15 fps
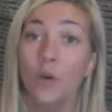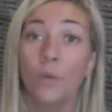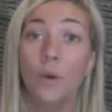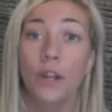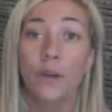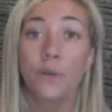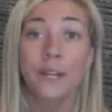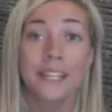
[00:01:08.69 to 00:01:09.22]

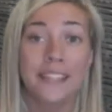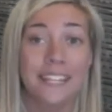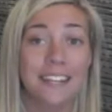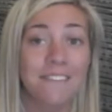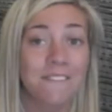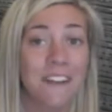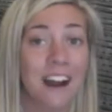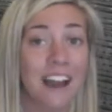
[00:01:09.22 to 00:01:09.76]
where you can
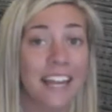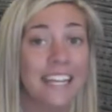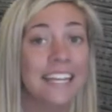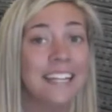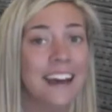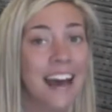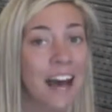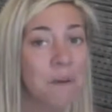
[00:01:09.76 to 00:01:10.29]
then
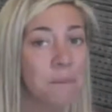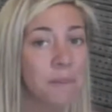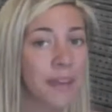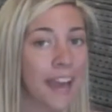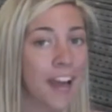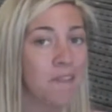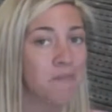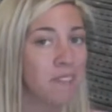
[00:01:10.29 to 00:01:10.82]
find the
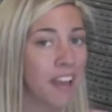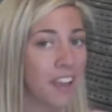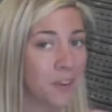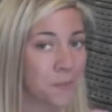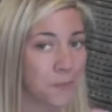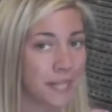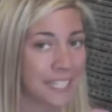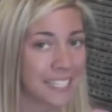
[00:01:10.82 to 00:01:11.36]
hubcap that
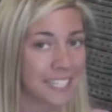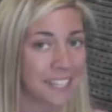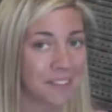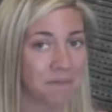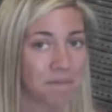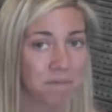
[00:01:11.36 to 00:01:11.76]
you're missing.